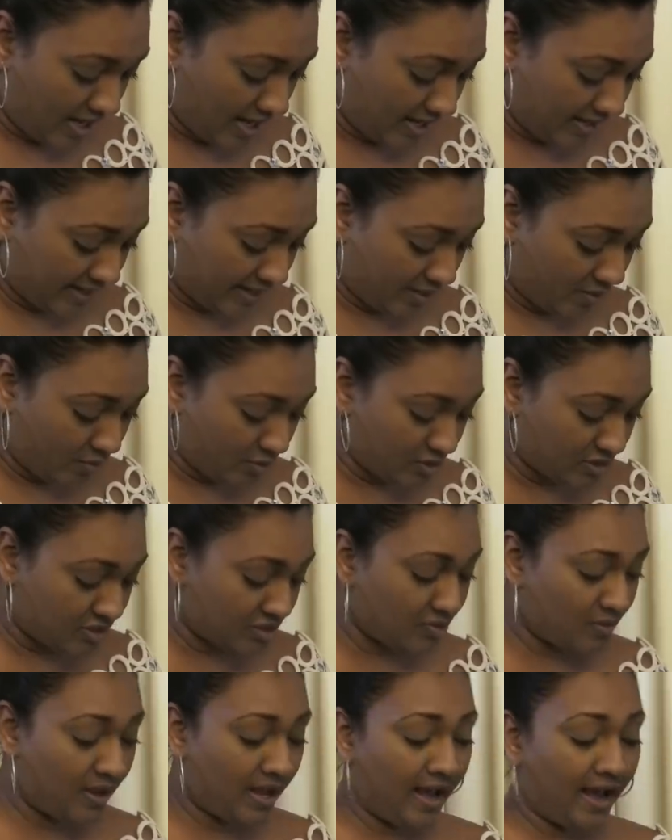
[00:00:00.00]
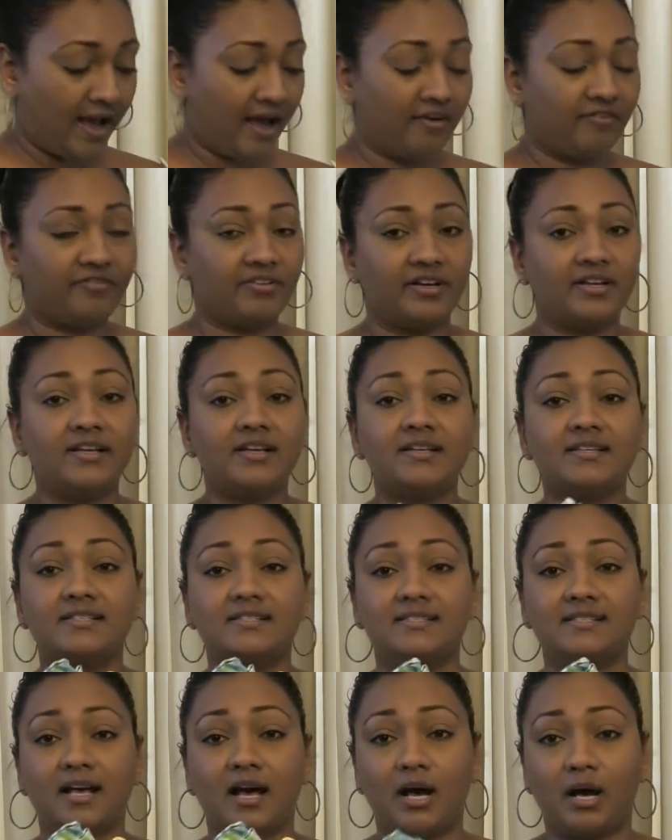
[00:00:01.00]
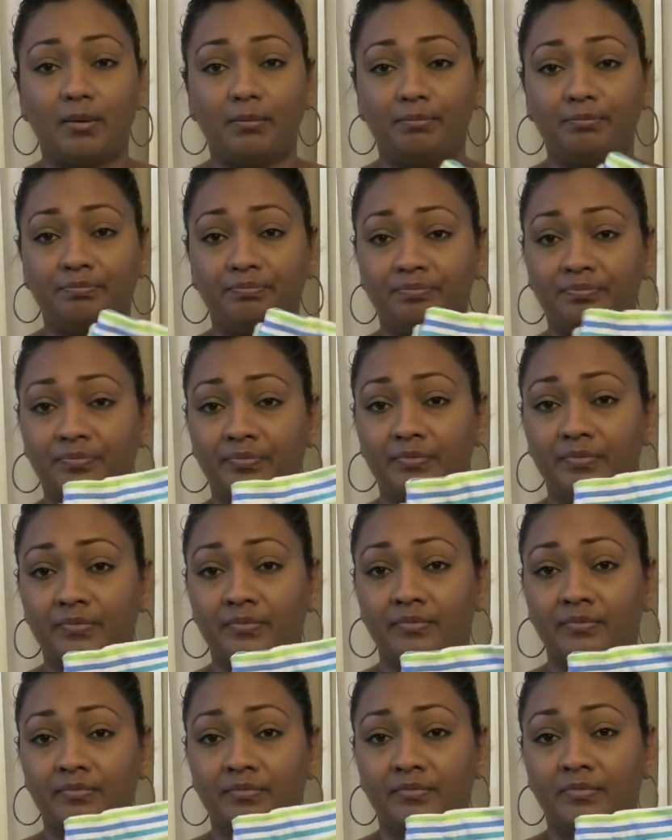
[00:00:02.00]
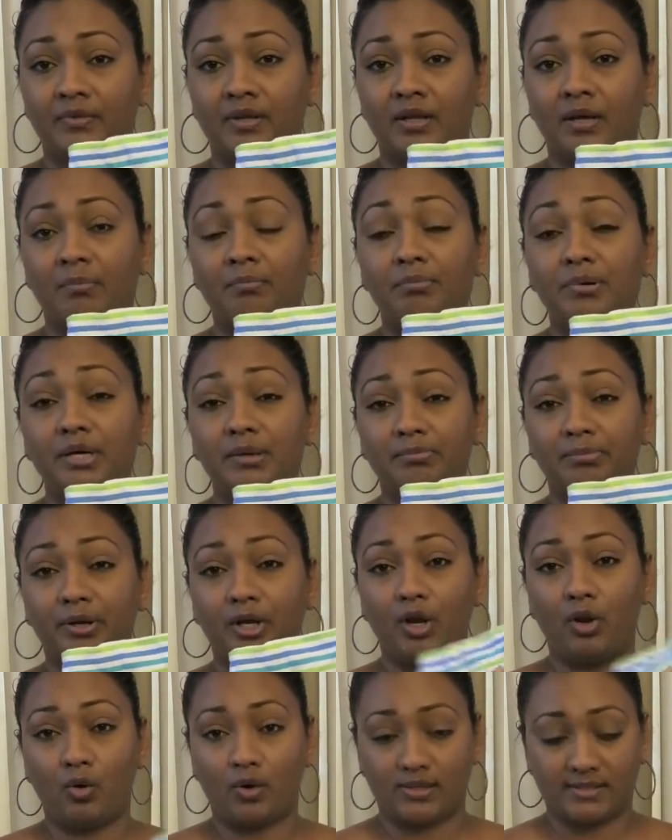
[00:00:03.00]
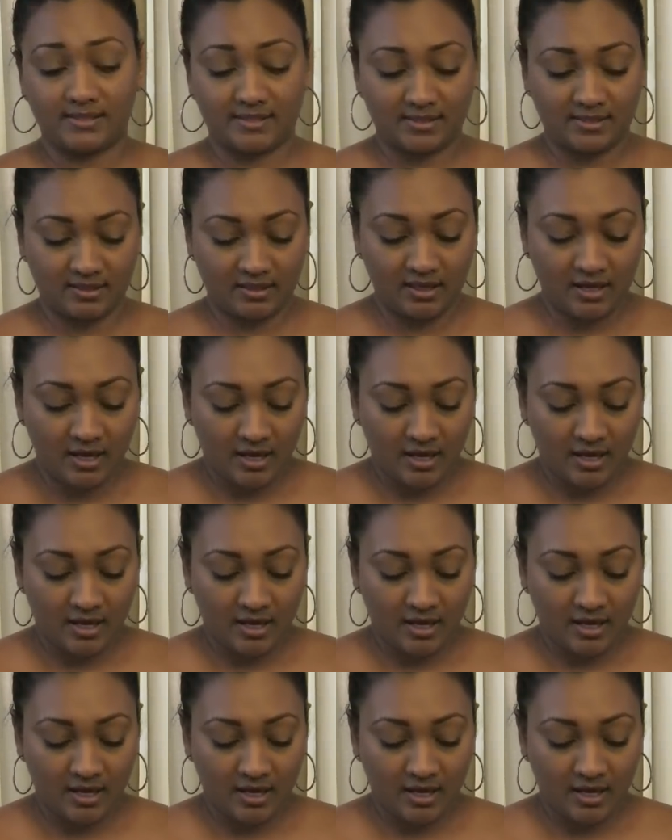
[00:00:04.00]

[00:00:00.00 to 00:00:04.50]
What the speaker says: And I also have some burp cloths.